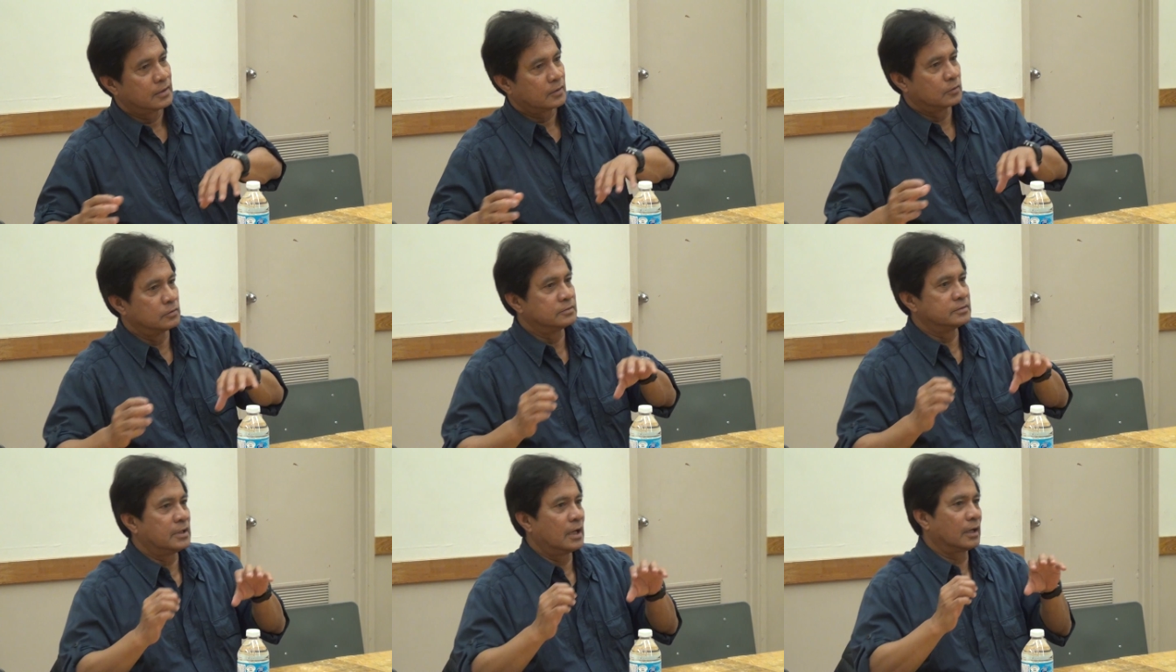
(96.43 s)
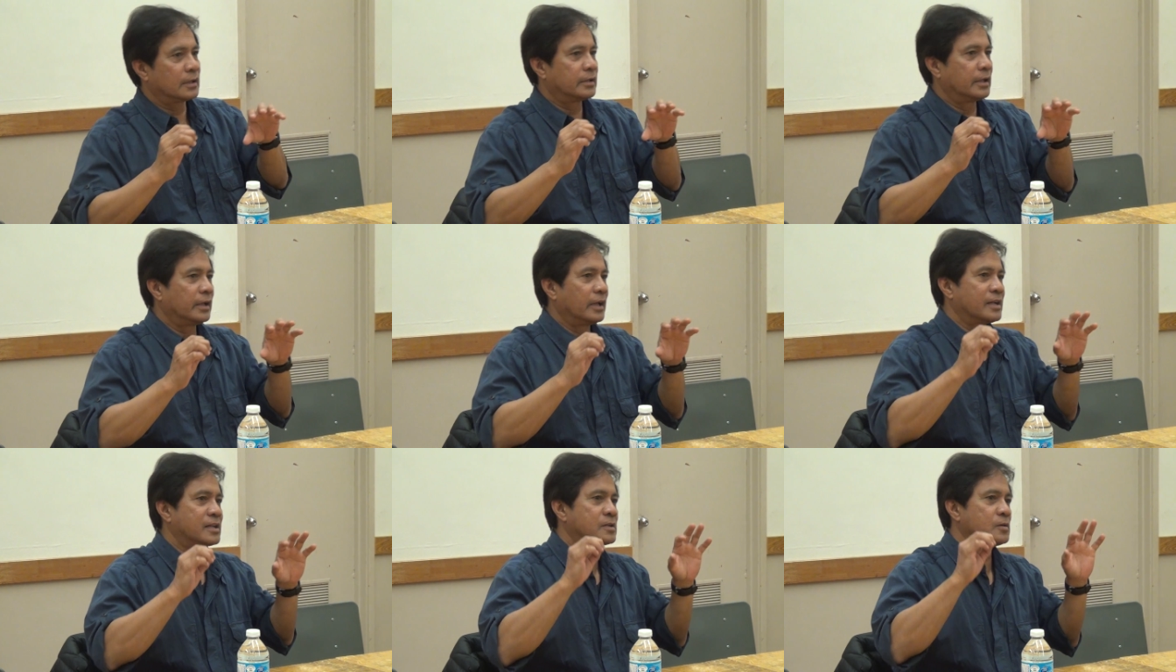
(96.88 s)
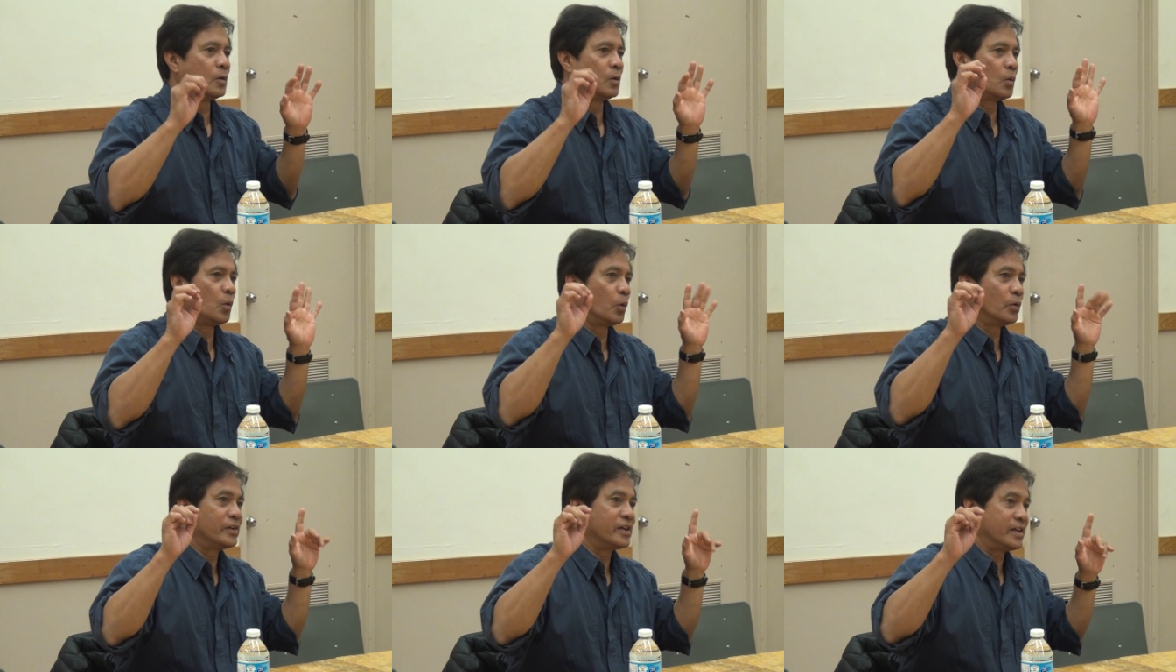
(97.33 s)
conducting its
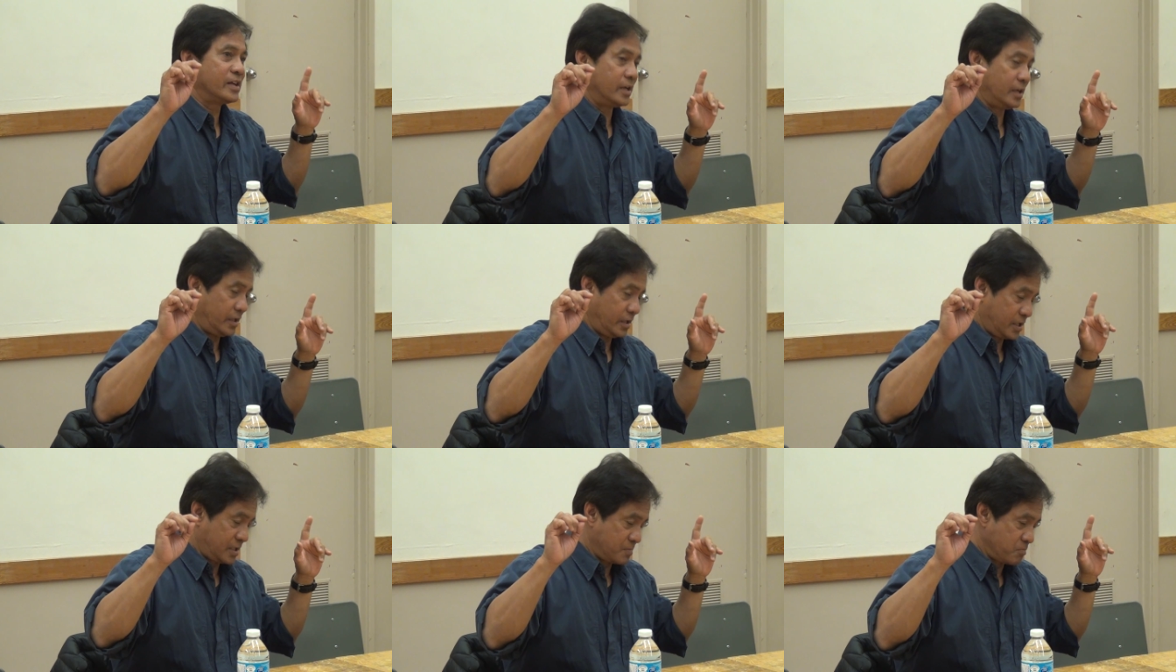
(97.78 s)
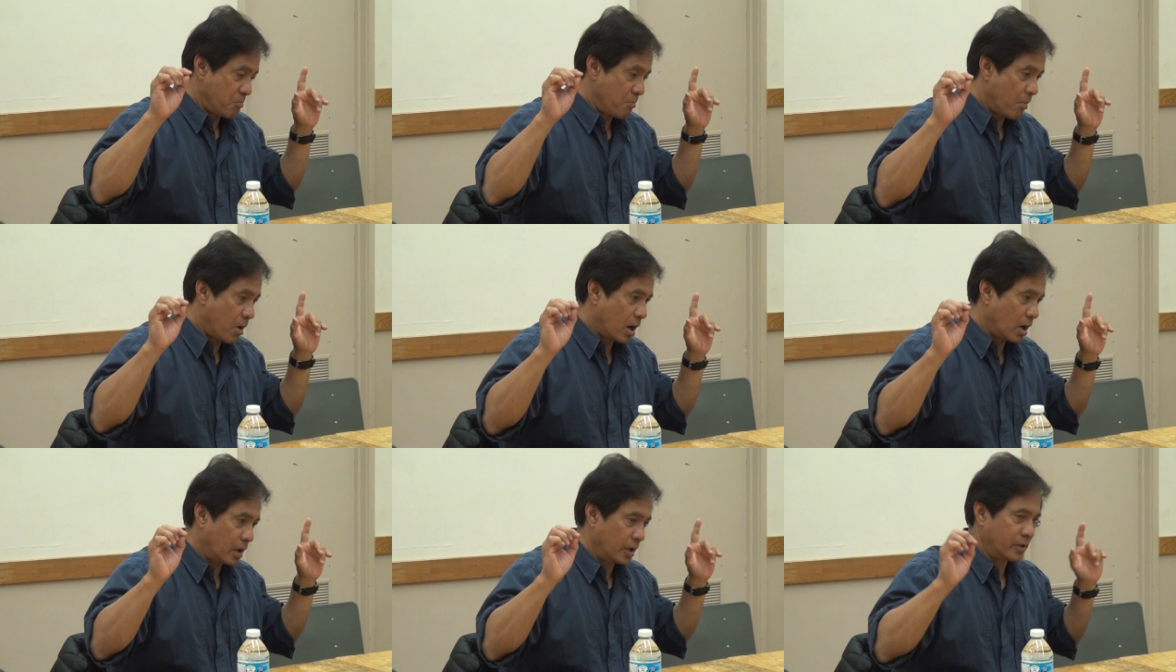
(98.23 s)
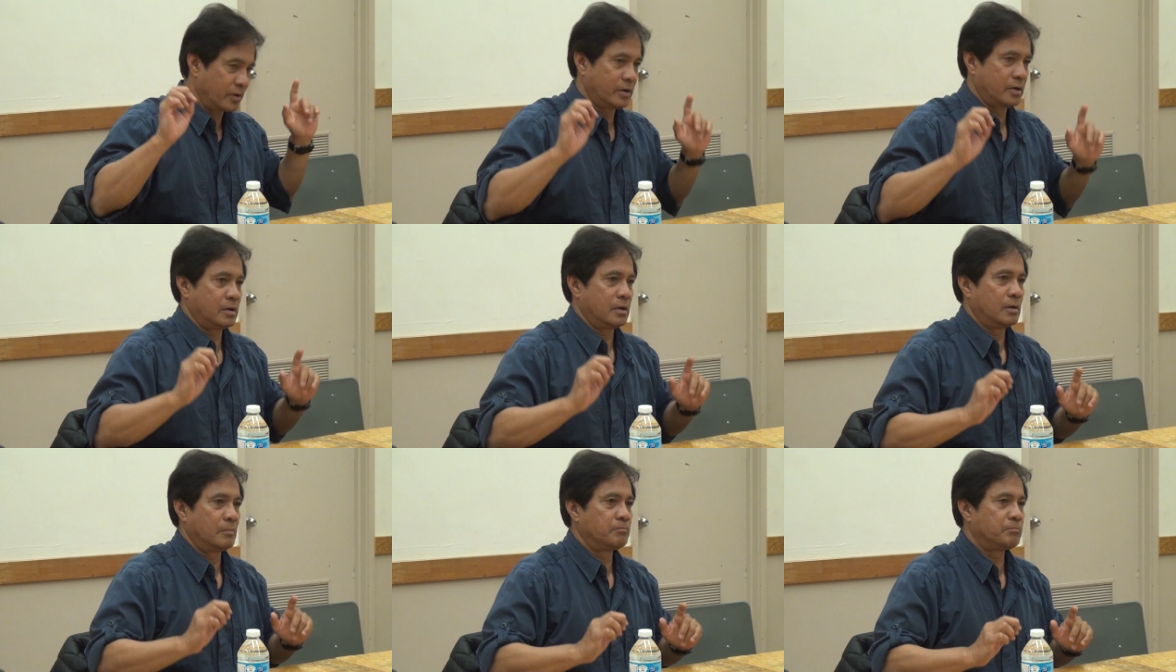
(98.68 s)
so-called smart
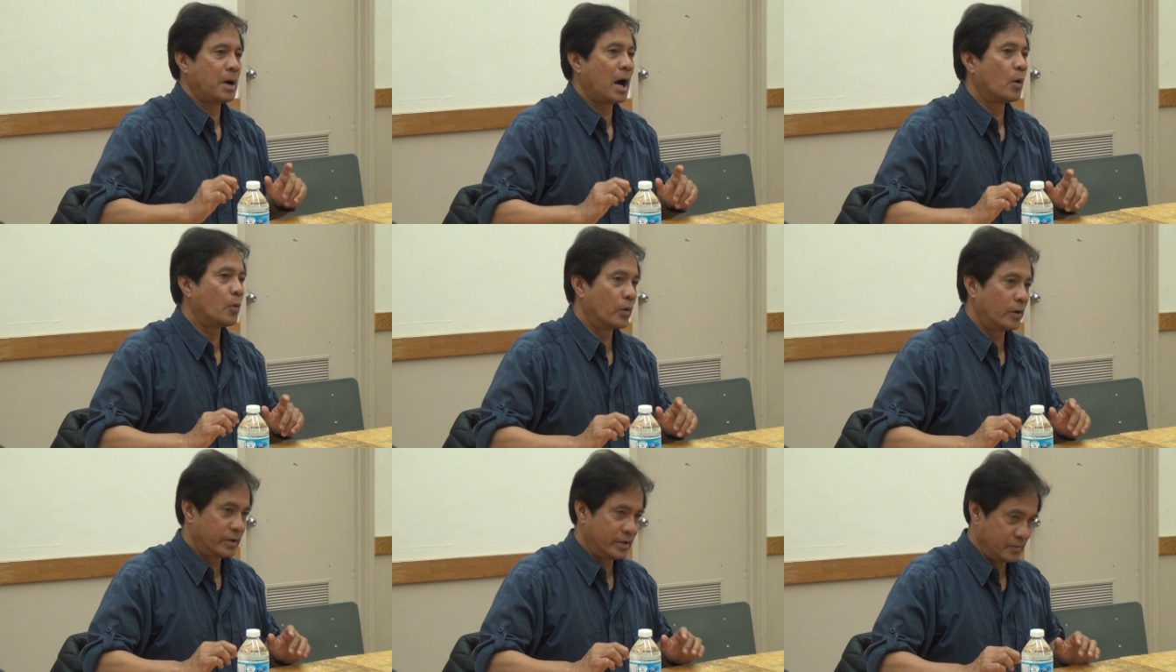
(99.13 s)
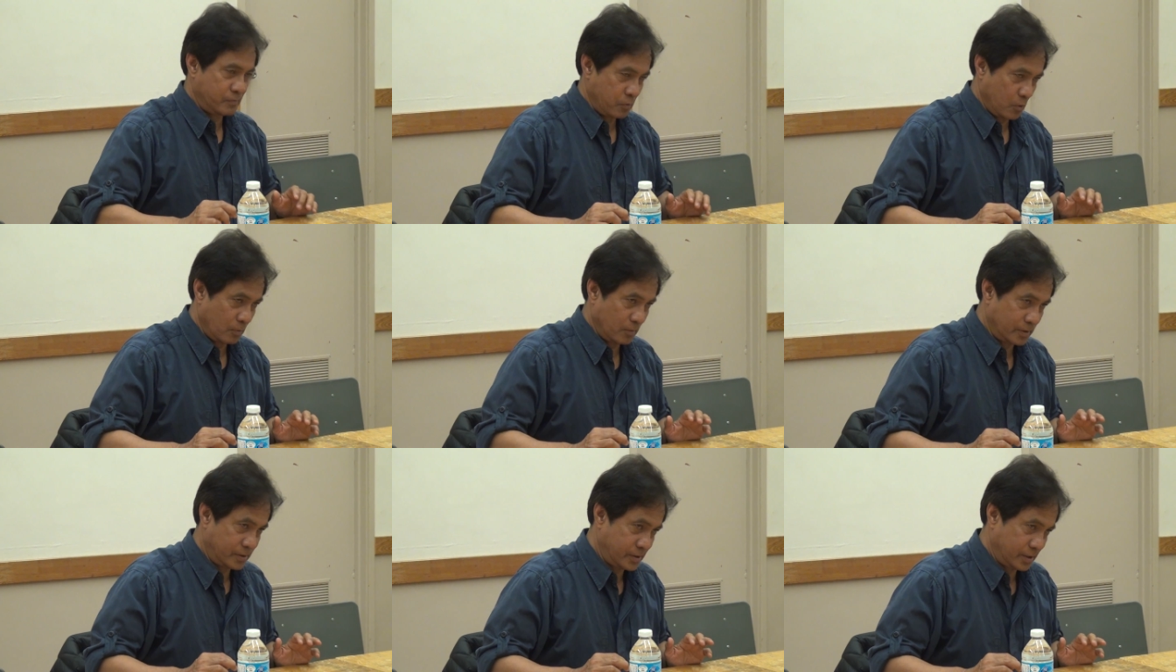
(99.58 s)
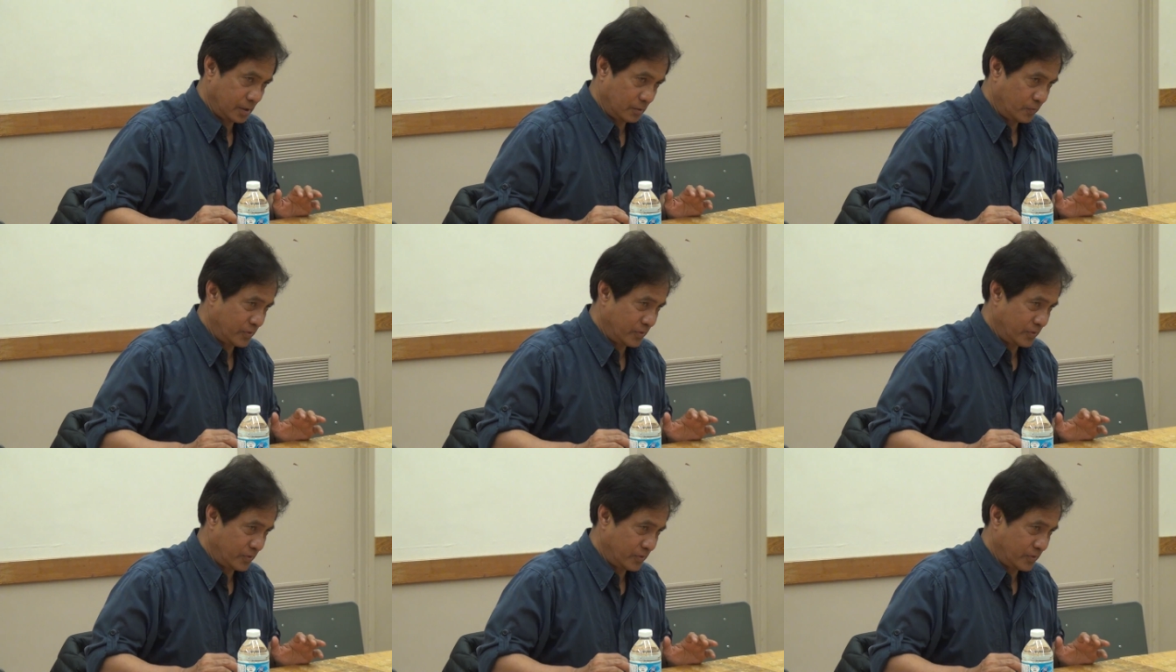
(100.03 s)
power diplomacy,